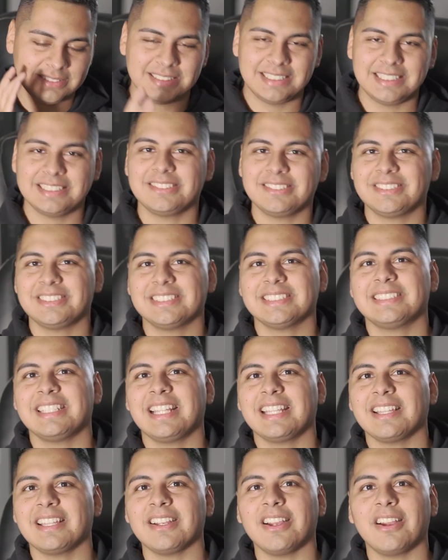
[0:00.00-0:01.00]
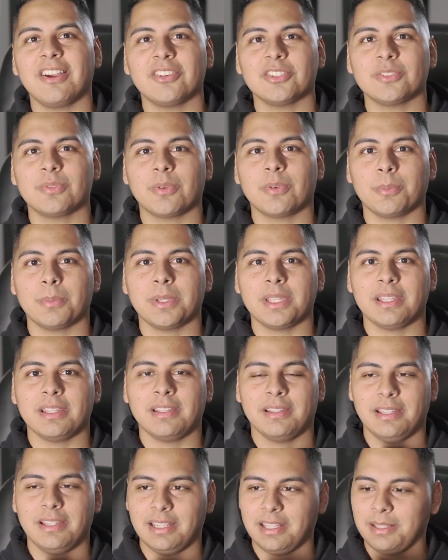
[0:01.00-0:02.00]
these are just not the goggles for
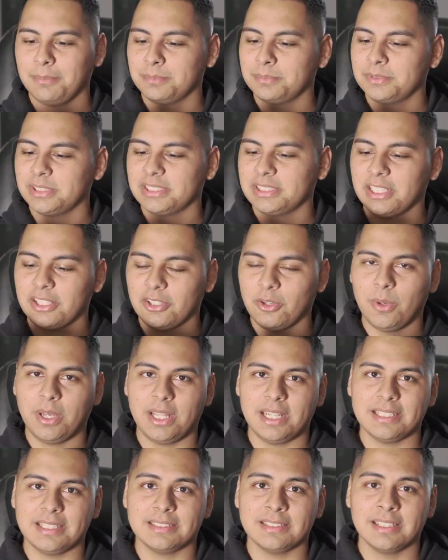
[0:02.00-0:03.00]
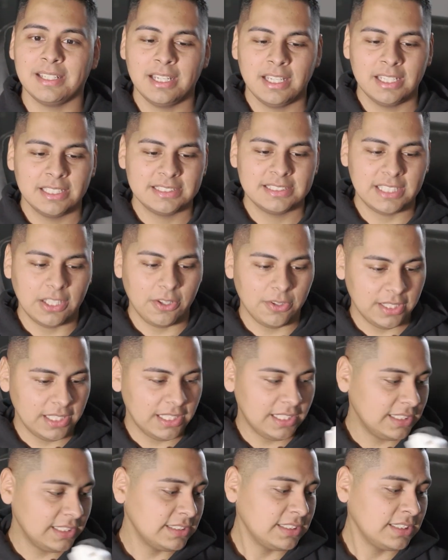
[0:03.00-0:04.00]
me, and I'm just gonna go ahead and sell
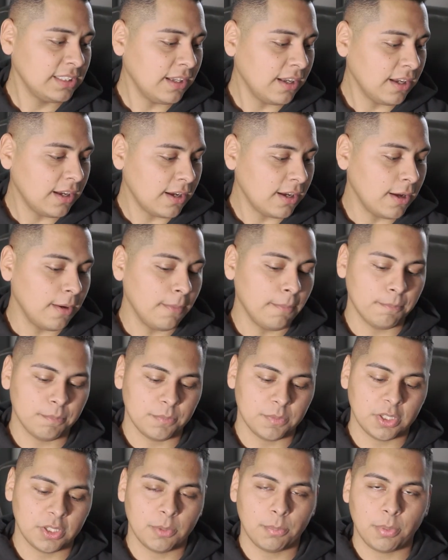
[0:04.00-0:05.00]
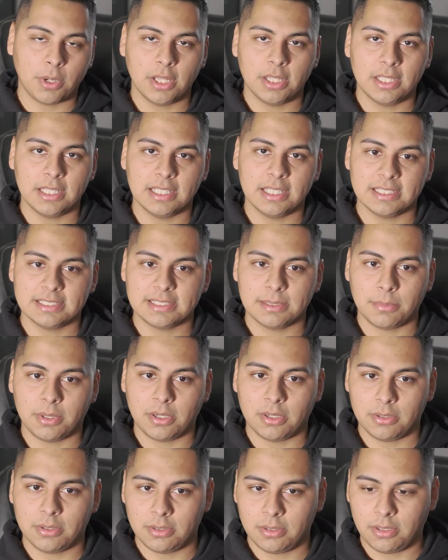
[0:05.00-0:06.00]
these. I'm gonna probably list them
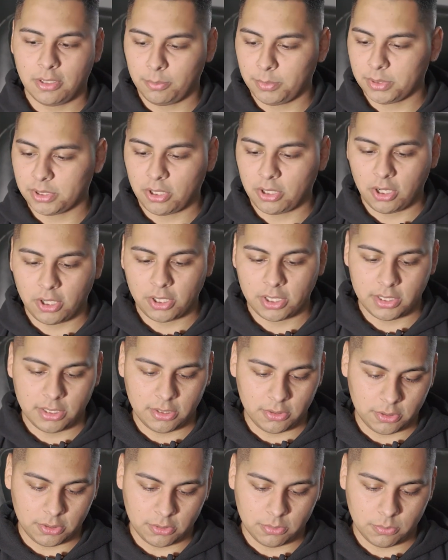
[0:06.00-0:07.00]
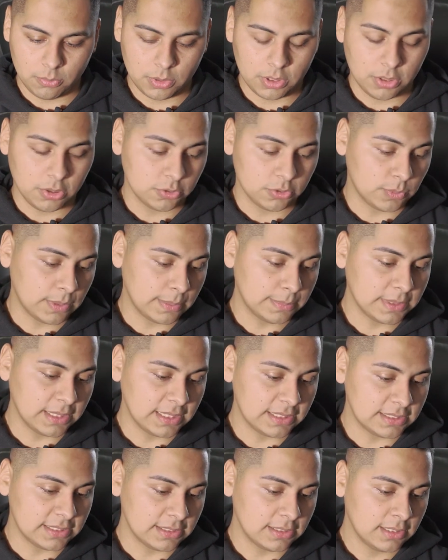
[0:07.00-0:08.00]
on Mercari or one of those
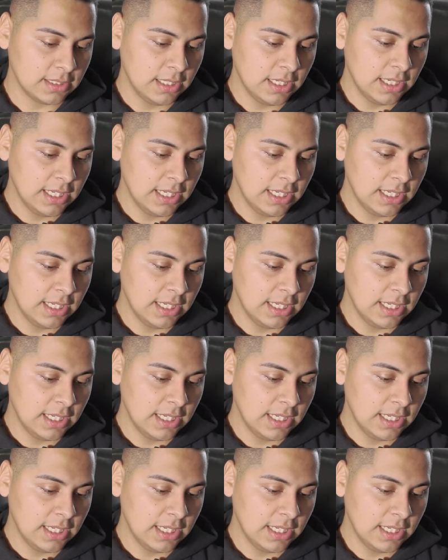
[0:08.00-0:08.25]
websites